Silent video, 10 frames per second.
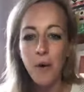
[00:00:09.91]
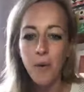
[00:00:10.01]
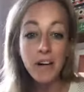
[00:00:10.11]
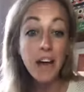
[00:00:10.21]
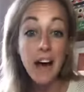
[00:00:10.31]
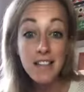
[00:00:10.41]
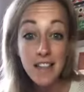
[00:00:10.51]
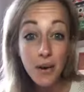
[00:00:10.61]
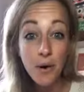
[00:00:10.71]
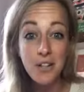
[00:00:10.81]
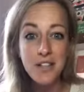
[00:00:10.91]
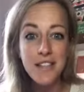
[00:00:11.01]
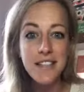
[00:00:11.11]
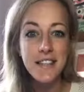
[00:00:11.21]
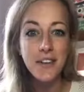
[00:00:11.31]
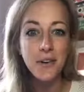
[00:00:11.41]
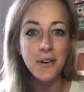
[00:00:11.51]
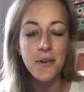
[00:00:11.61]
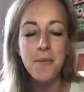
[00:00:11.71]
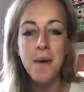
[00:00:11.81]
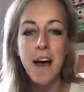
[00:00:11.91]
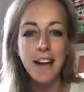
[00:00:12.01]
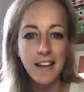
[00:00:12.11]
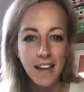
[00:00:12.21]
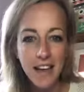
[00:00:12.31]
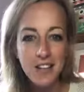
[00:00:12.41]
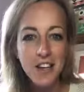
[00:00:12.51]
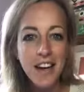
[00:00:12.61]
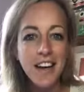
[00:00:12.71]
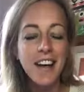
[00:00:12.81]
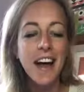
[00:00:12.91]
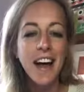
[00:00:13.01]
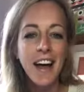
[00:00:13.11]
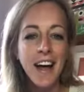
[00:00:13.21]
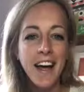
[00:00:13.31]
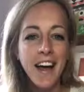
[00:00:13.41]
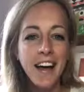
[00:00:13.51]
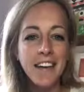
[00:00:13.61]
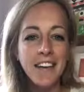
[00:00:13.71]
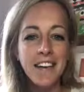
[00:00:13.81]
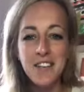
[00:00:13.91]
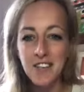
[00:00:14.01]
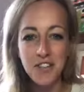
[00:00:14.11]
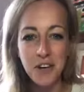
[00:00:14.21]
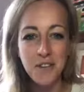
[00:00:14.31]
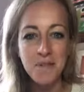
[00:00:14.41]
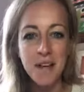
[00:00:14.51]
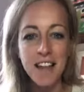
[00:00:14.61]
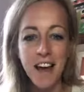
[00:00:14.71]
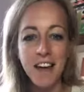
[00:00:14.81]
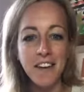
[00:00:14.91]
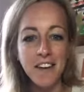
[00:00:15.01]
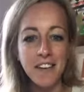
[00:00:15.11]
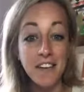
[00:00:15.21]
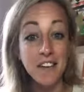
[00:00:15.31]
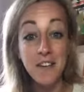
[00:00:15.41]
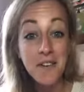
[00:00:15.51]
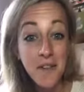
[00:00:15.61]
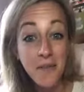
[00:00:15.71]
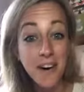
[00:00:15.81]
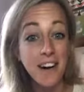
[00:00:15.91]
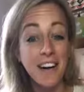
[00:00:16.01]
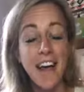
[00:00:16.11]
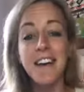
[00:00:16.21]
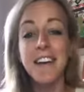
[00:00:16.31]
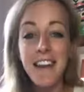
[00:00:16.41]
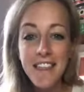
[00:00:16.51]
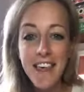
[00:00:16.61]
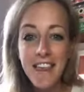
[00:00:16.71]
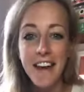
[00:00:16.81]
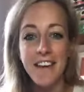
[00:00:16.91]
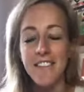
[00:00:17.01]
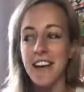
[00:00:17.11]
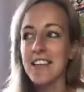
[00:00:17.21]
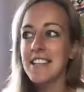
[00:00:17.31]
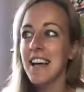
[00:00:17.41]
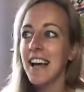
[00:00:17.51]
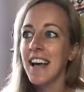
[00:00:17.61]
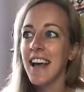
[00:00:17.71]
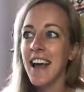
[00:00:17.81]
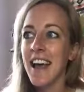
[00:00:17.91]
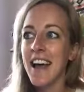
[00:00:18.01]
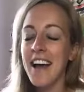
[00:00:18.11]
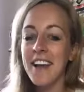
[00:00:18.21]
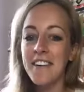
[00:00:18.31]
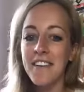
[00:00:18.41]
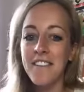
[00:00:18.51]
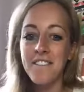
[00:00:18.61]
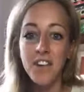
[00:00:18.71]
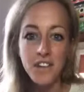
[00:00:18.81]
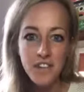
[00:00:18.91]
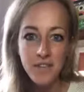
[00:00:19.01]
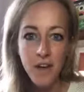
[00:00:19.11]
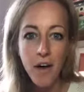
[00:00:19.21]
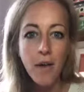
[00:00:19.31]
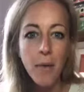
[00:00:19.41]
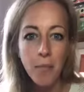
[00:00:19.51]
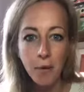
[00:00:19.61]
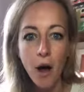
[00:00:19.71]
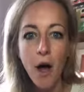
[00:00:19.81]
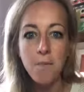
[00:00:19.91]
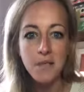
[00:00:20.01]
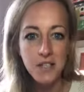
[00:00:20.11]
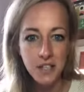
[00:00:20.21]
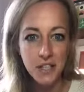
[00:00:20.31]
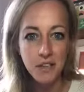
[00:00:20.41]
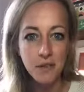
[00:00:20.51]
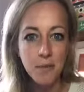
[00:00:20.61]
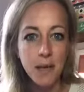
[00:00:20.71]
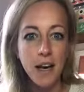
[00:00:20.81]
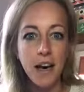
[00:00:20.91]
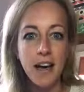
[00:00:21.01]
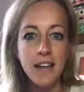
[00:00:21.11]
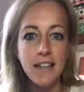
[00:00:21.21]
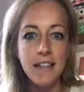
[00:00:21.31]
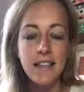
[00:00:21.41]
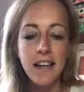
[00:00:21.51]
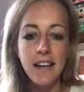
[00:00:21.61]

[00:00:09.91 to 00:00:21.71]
when you're asking questions in the group and engaging and it just shows me that you're you're doing the work and you're in the thick of it. And first of all, props to you because